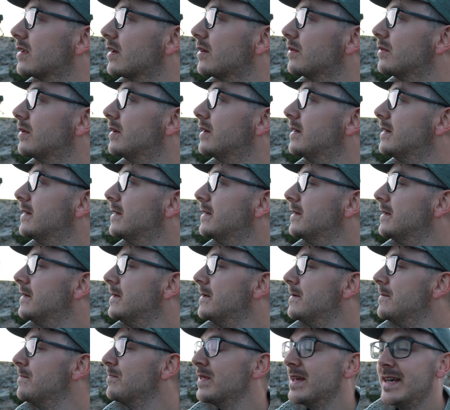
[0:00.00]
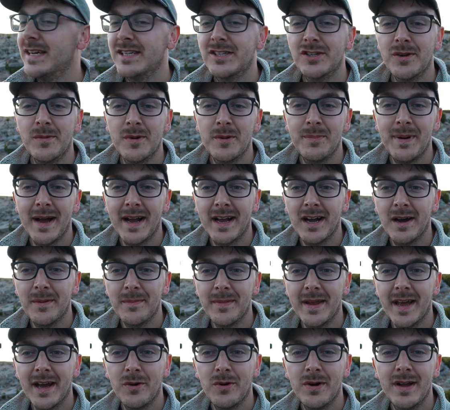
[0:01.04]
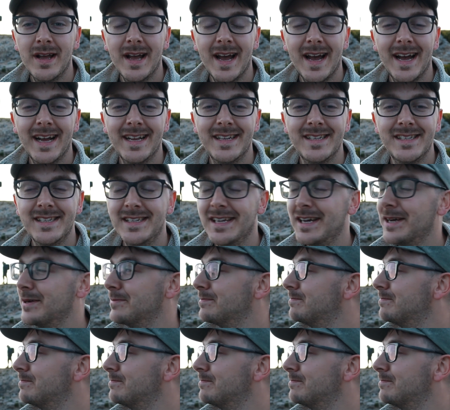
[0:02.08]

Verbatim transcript: So it's time to pack up now and